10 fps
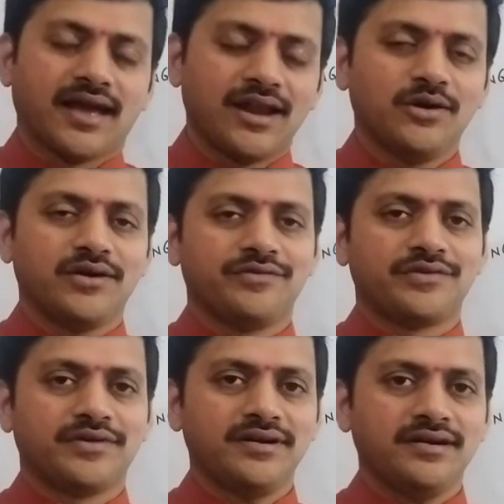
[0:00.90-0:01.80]
Hello
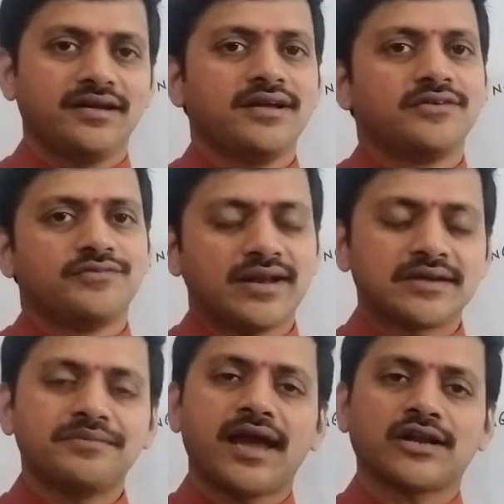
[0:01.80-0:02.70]
everyone,
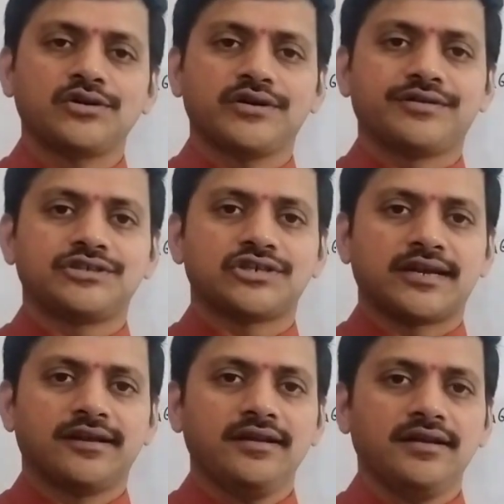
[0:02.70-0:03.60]
welcome back to our
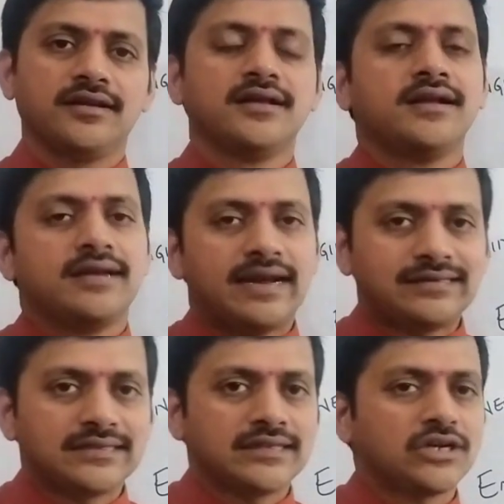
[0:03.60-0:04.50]
channel.
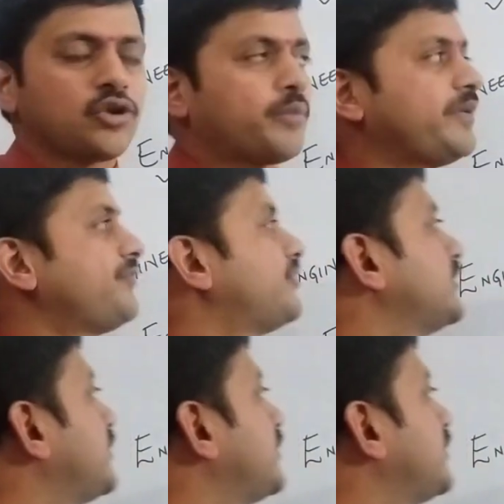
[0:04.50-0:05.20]
Let's see the topic for